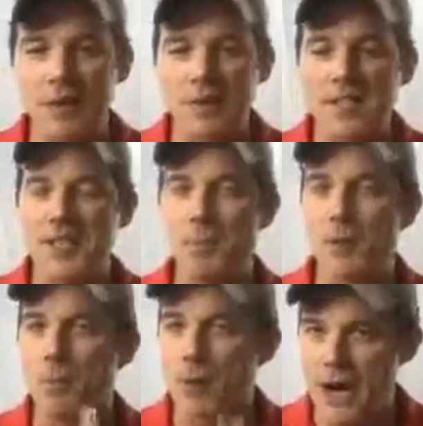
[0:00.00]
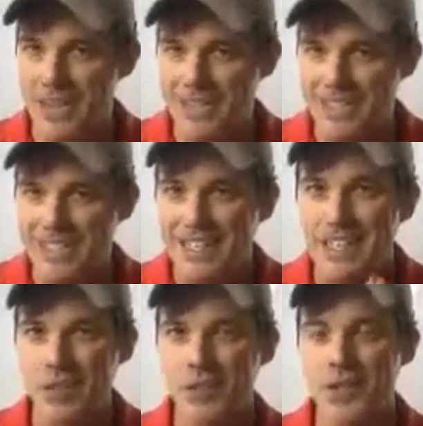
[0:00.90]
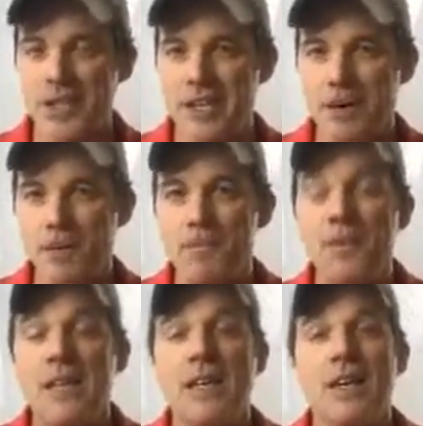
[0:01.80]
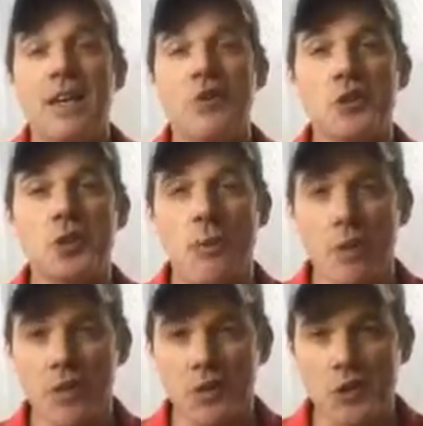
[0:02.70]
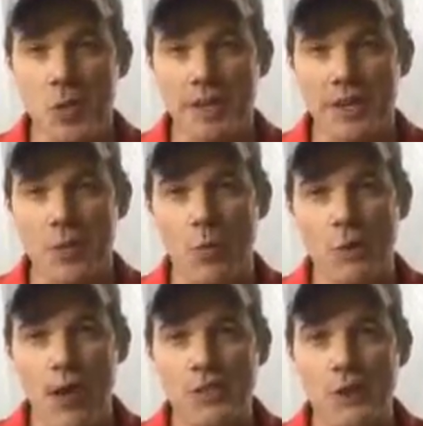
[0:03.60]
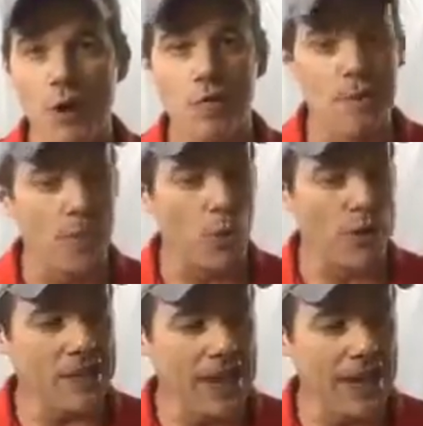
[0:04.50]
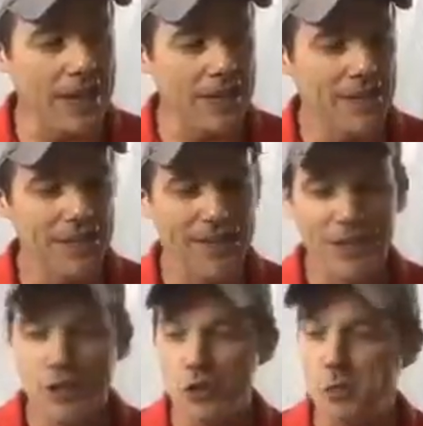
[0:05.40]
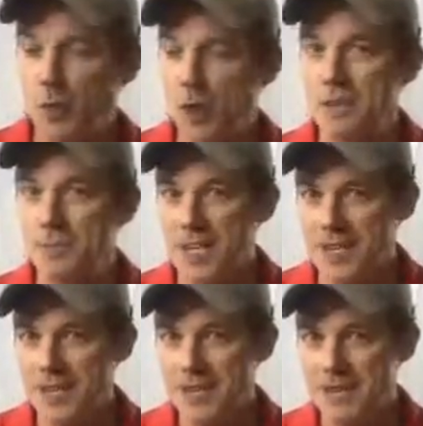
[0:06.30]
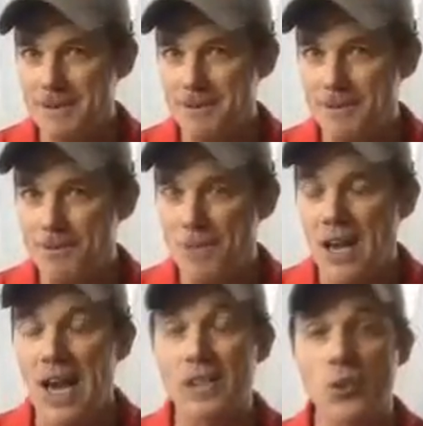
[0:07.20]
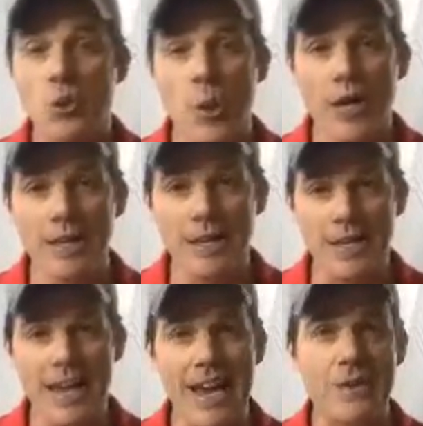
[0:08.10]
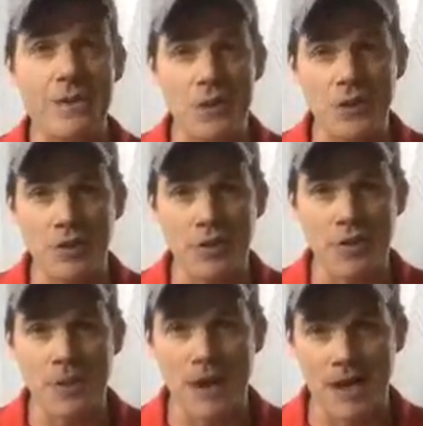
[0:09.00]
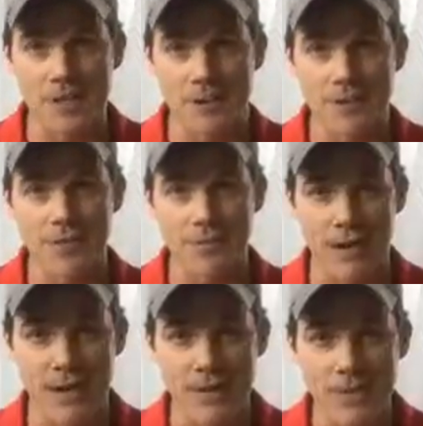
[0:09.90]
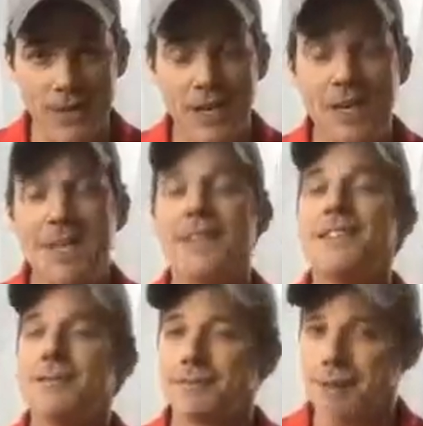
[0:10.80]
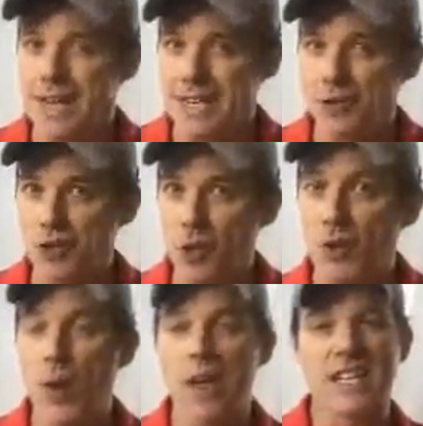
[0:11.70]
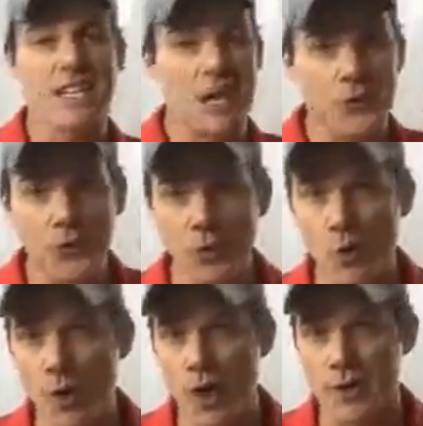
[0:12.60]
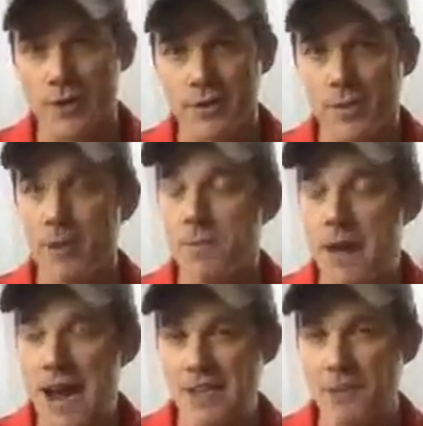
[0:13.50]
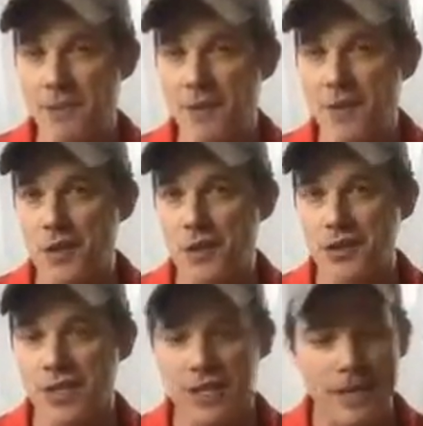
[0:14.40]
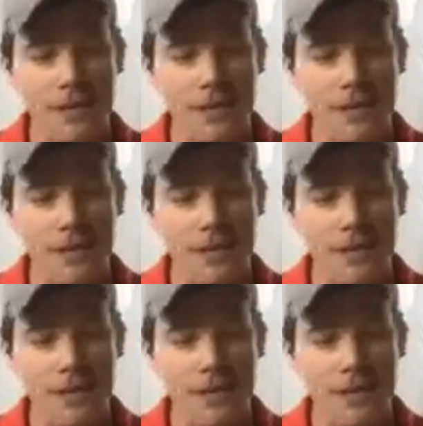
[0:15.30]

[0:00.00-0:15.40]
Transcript: overly simple, but here's the deal. In the sport of swimming, we want to go from point A to point B as quickly and efficiently as possible, right? Right. So we want to cut through the water with maximum efficiency,